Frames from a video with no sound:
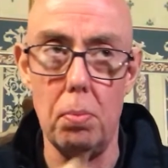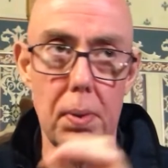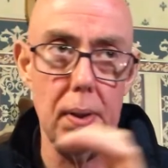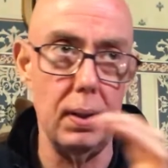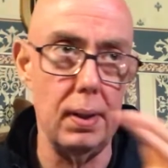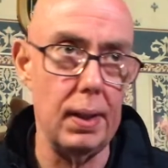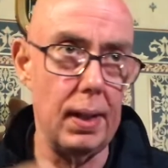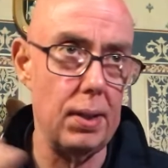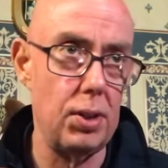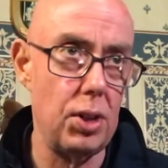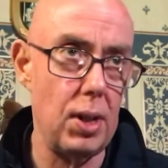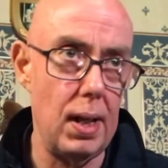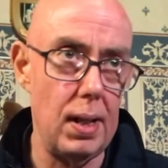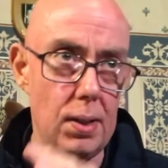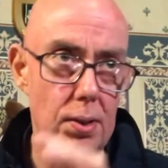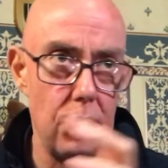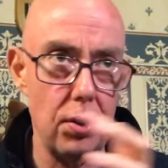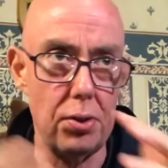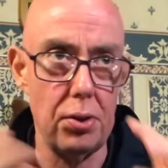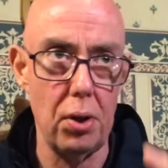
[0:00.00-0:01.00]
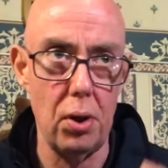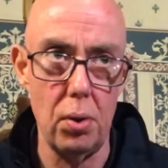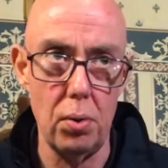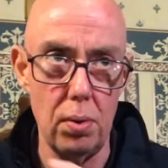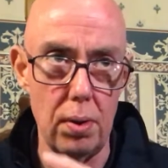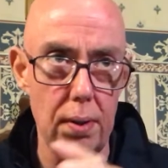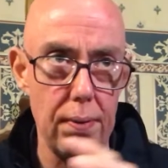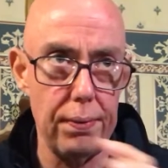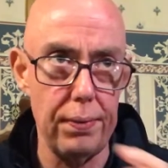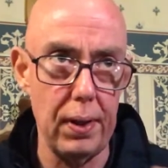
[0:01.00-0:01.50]
and they changed the tone
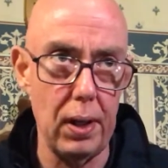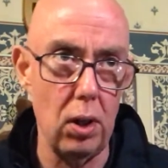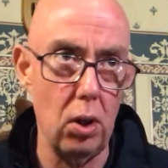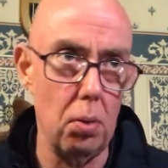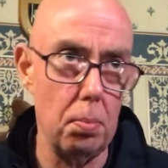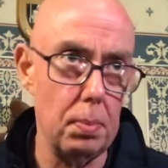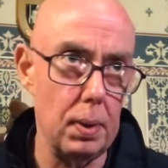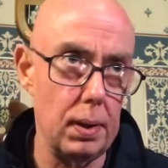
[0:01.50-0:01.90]
of the film.